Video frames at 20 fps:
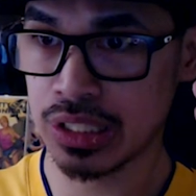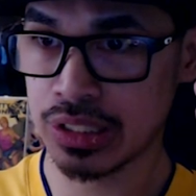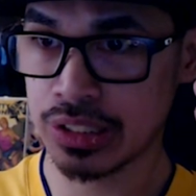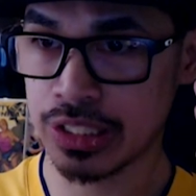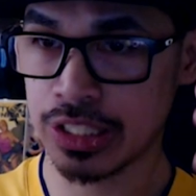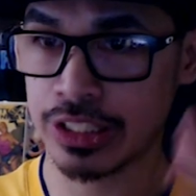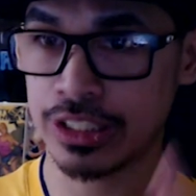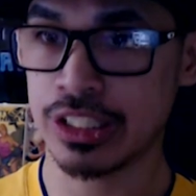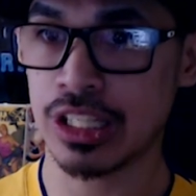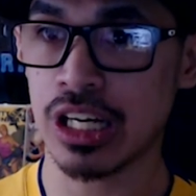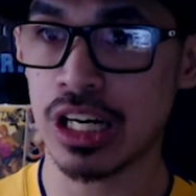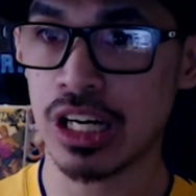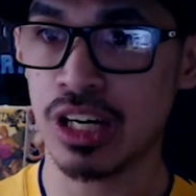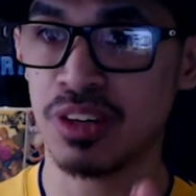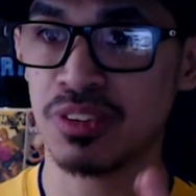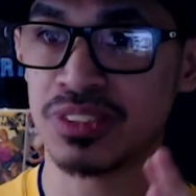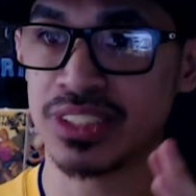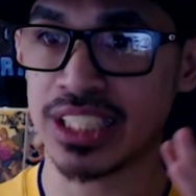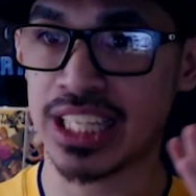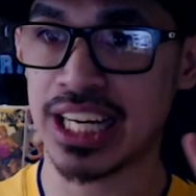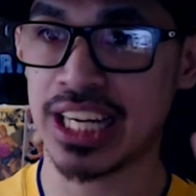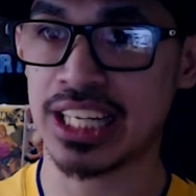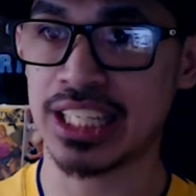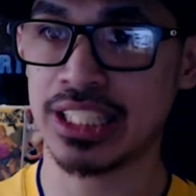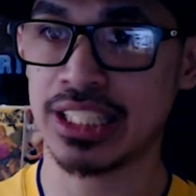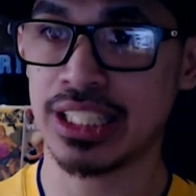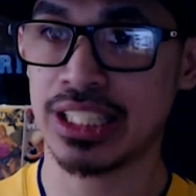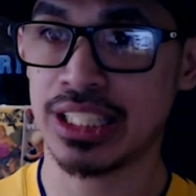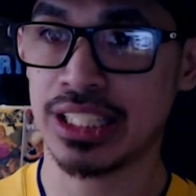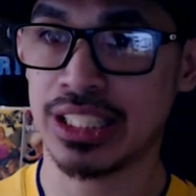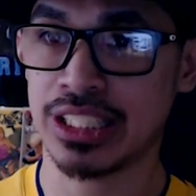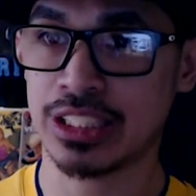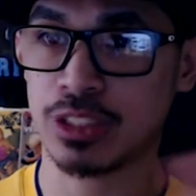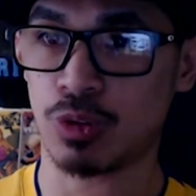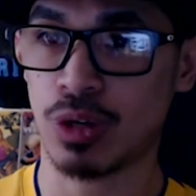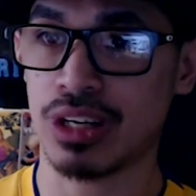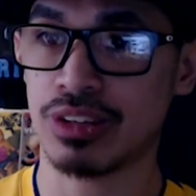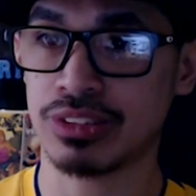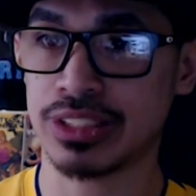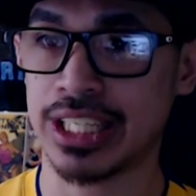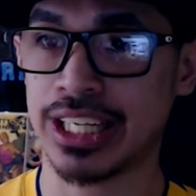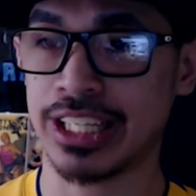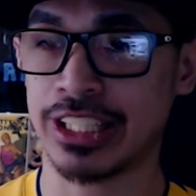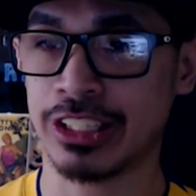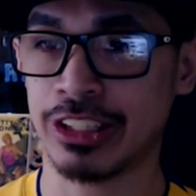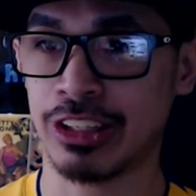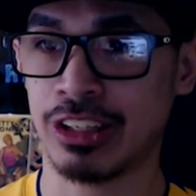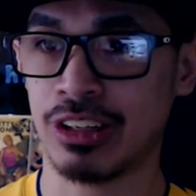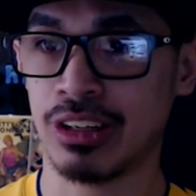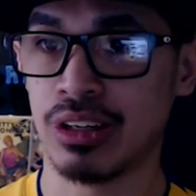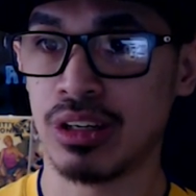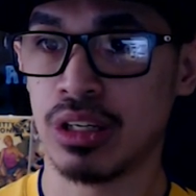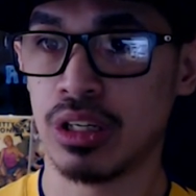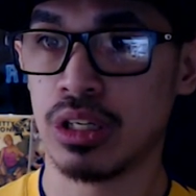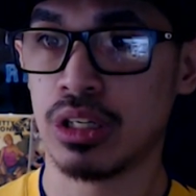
to Dubs and his wife Taylor.